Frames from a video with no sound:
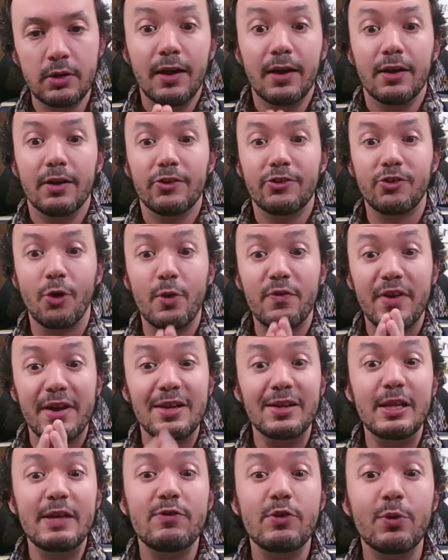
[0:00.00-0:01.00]
So if I
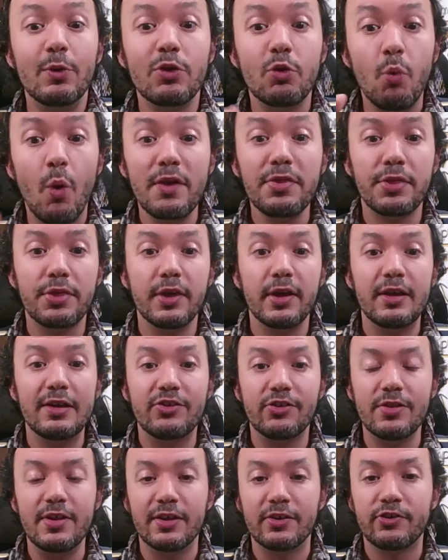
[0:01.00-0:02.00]
can leave you with one thing, it's
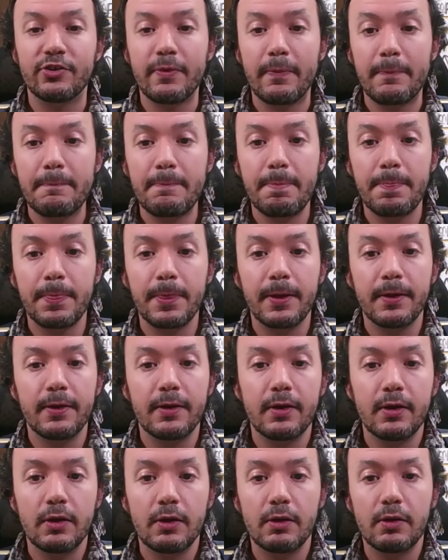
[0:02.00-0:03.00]
this.
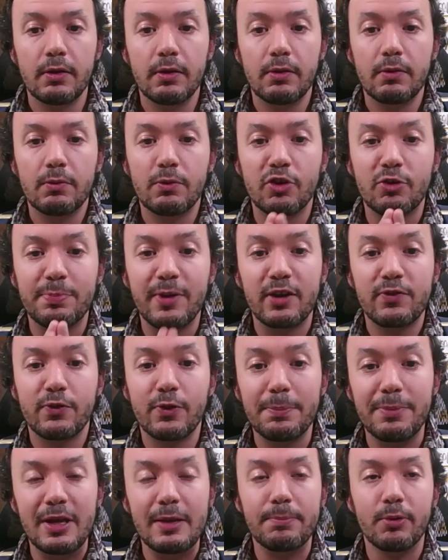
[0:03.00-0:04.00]
Respect for
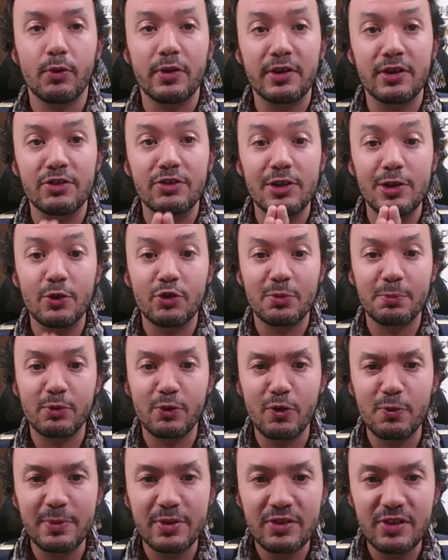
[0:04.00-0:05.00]
people and continuous
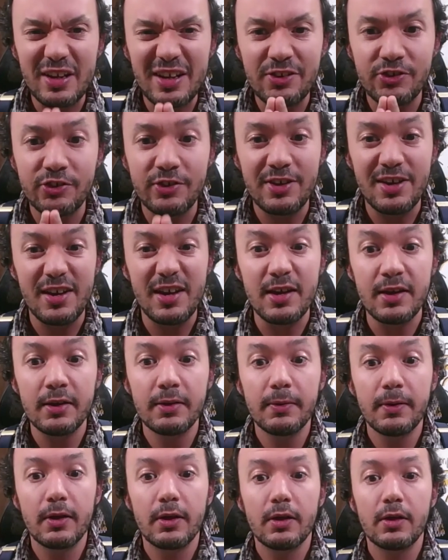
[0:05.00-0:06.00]
improvement is key.
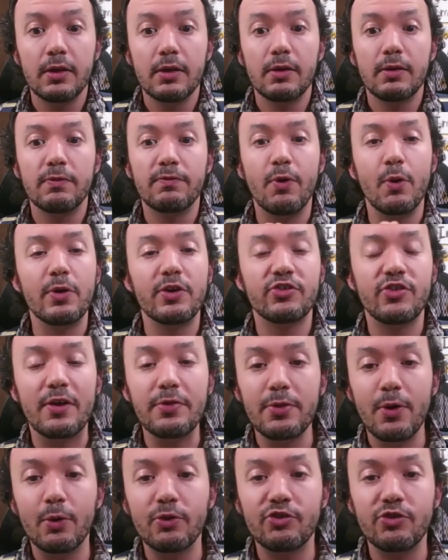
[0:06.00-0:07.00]
Focus
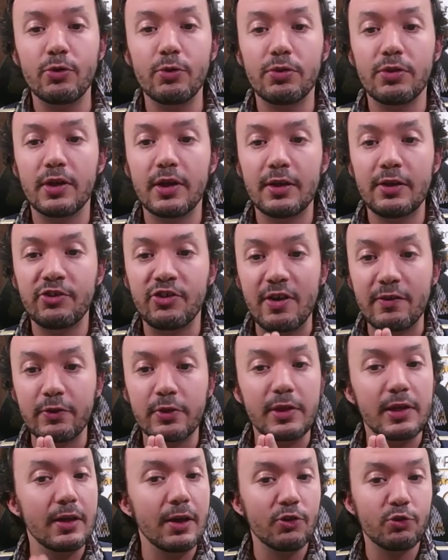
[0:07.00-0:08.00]
on those two things and
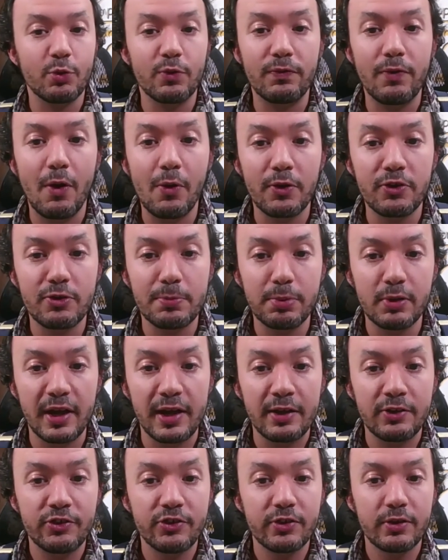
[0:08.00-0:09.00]
everything else will fall into
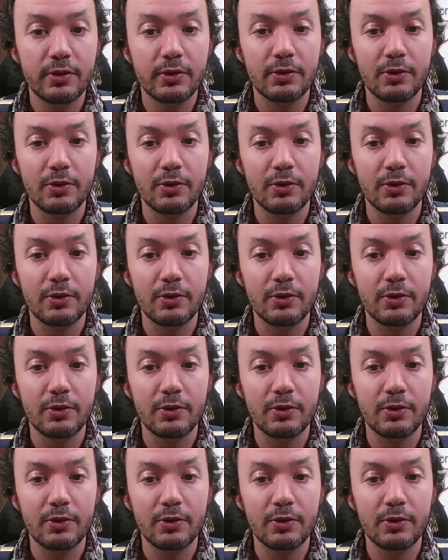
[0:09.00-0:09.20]
place.